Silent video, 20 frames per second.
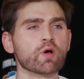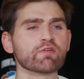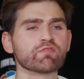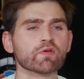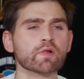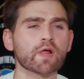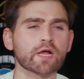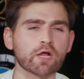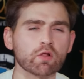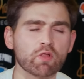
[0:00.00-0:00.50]
I
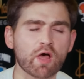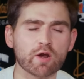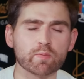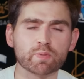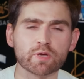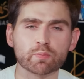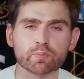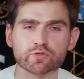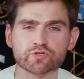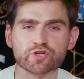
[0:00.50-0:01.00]
feel like a lot of
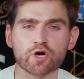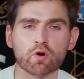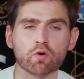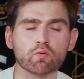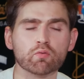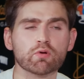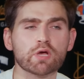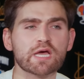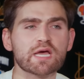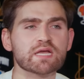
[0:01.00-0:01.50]
people don't
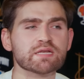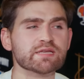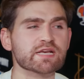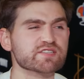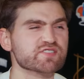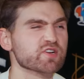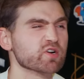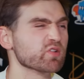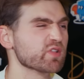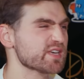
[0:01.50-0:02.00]

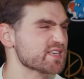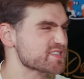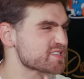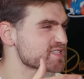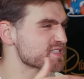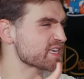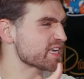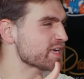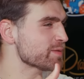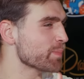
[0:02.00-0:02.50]
necessarily
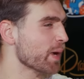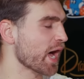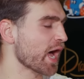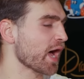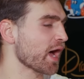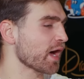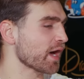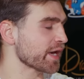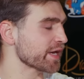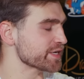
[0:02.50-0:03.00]
see
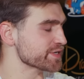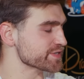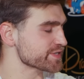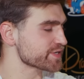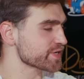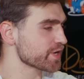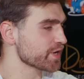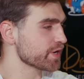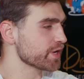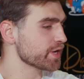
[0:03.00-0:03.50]
behind,
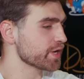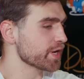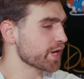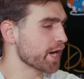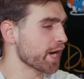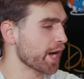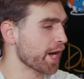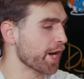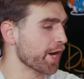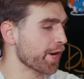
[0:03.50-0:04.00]

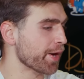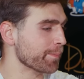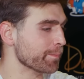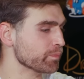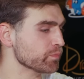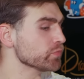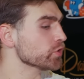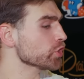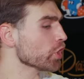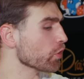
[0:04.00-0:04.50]

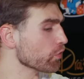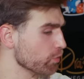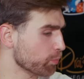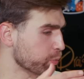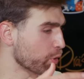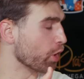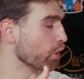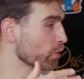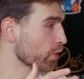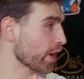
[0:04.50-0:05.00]
the
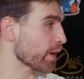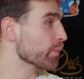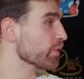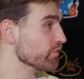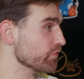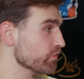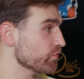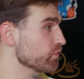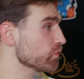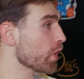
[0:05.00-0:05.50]
program
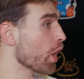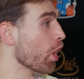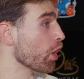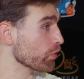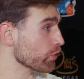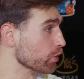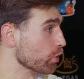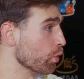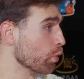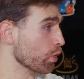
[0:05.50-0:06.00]
of on
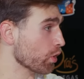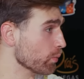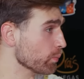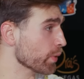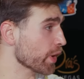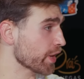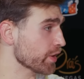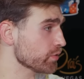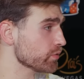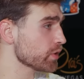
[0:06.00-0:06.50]
the court,
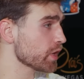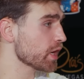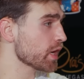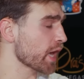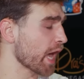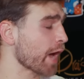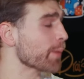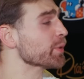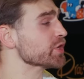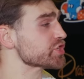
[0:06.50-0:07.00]
but
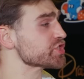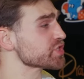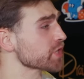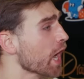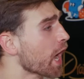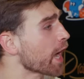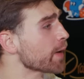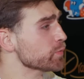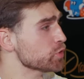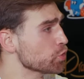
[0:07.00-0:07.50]
how much
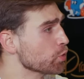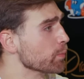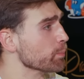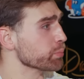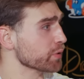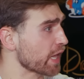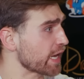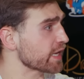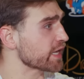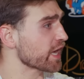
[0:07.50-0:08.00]
time you and
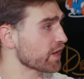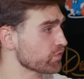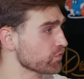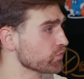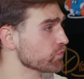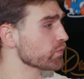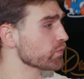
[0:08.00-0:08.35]
Blake have